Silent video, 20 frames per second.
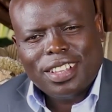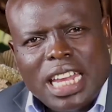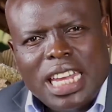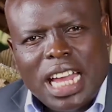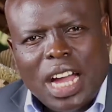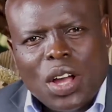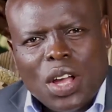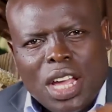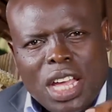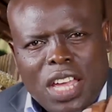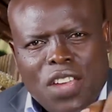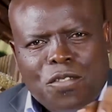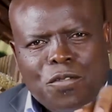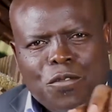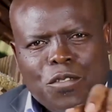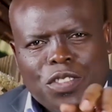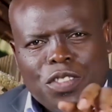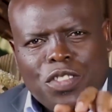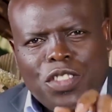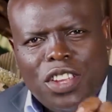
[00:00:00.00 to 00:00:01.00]
Now,
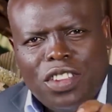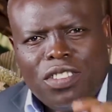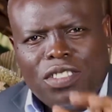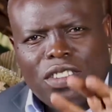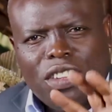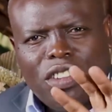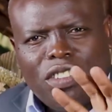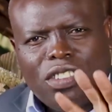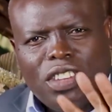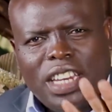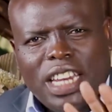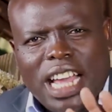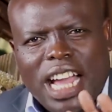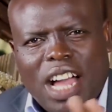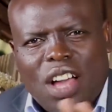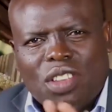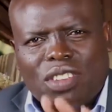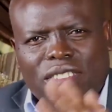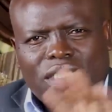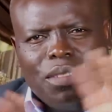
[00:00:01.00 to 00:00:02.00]
if this is
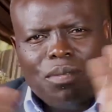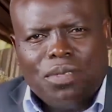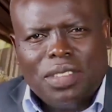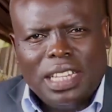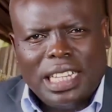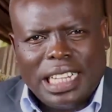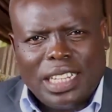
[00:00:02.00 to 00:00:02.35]
now something